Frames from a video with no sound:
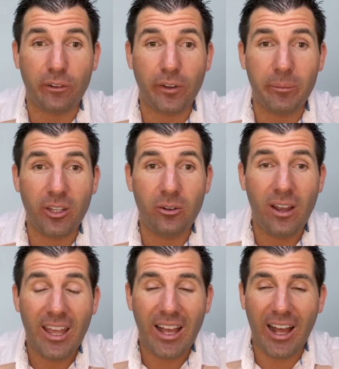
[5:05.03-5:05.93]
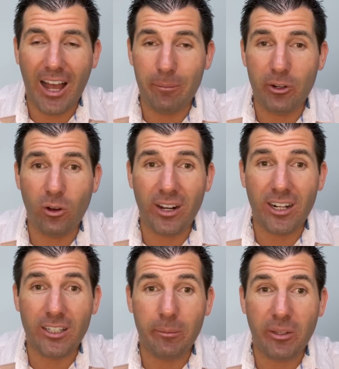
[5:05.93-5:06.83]
from you? I'm gonna go out on
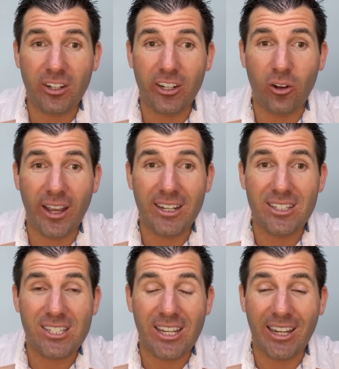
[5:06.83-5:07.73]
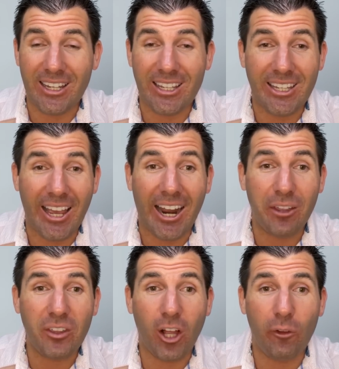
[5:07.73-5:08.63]
a limb here and go ahead and say, yeah, I
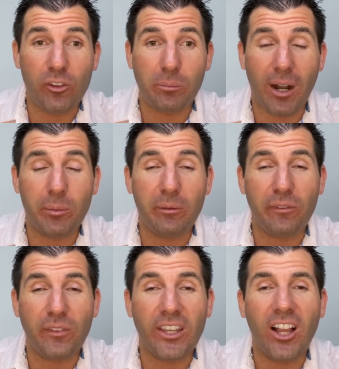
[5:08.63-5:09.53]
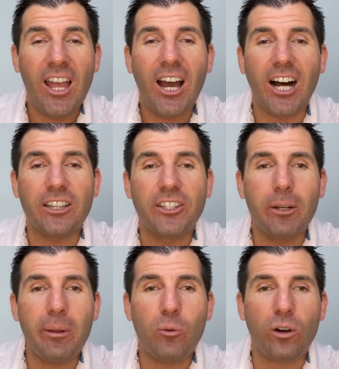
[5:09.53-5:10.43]
think all of us would probably feel a little
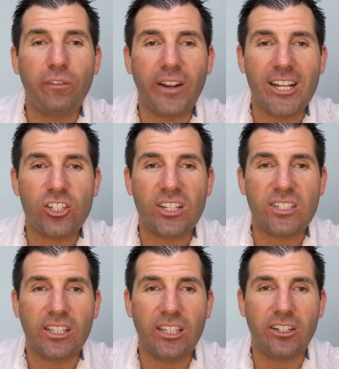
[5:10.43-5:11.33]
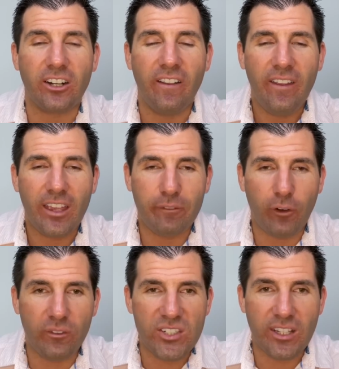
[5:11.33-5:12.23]
bit more financially secure if
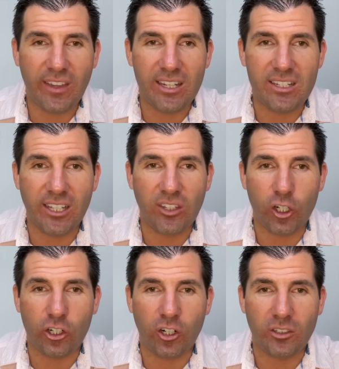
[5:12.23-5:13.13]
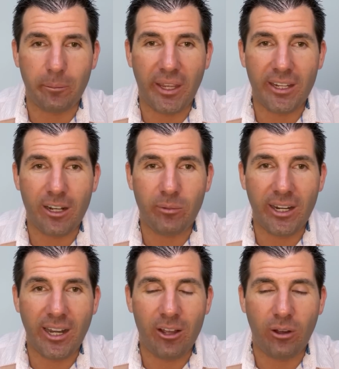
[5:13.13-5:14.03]
all of a sudden that debt that you're currently paying on
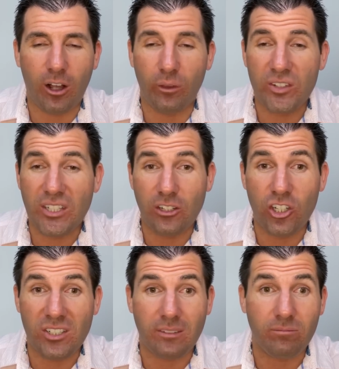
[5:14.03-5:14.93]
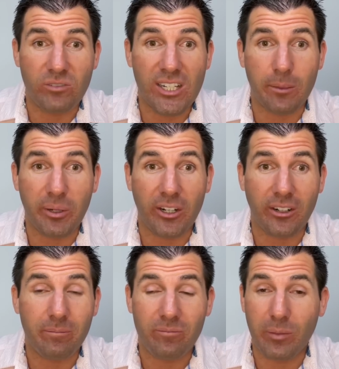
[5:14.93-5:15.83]
right now all of a sudden just
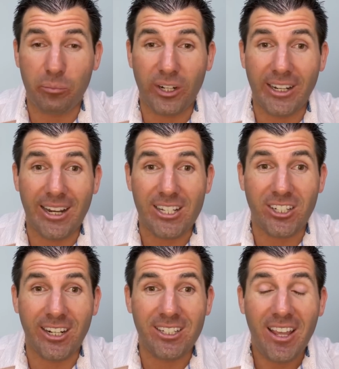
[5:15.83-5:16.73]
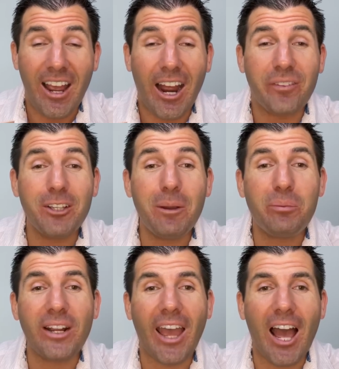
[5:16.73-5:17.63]
disappeared be pretty nice, right? I think you'd be
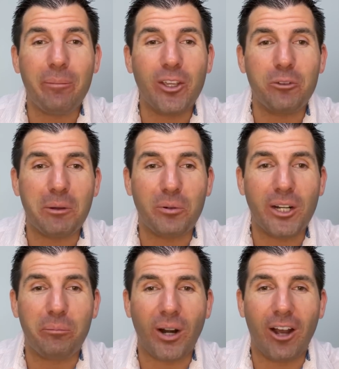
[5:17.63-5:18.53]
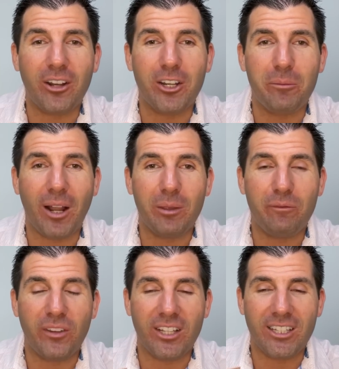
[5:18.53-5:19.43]
pretty happy, you'd be pretty proud, and you'd probably be
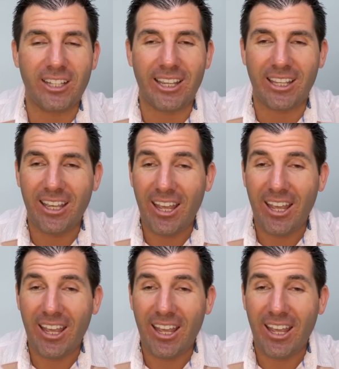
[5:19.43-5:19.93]
feeling like,